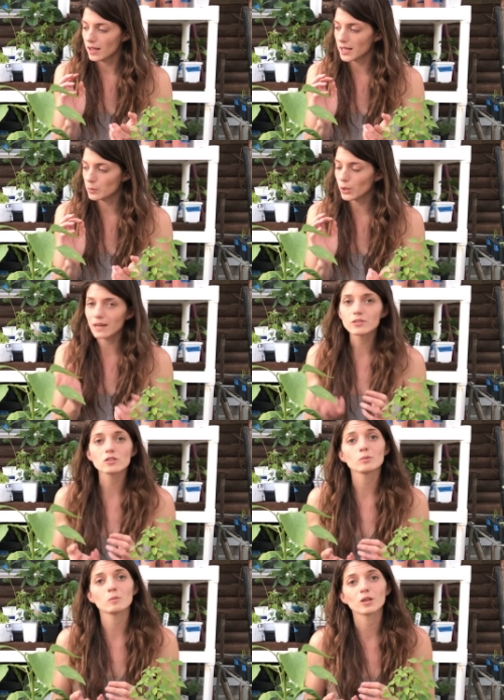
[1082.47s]
um, we have to
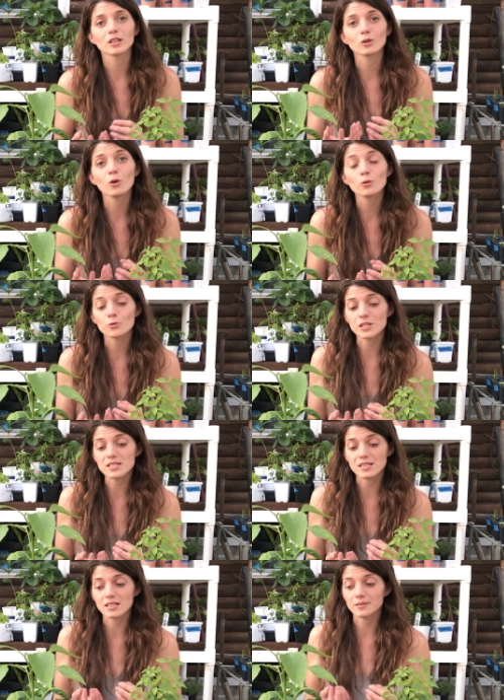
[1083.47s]
remember, like the whole
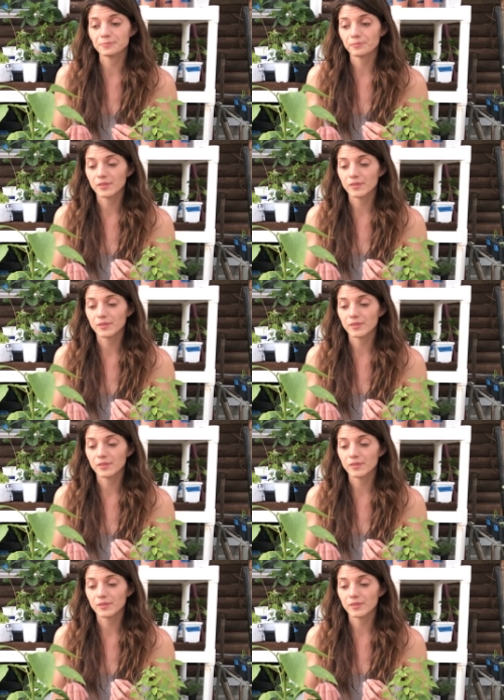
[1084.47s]
reason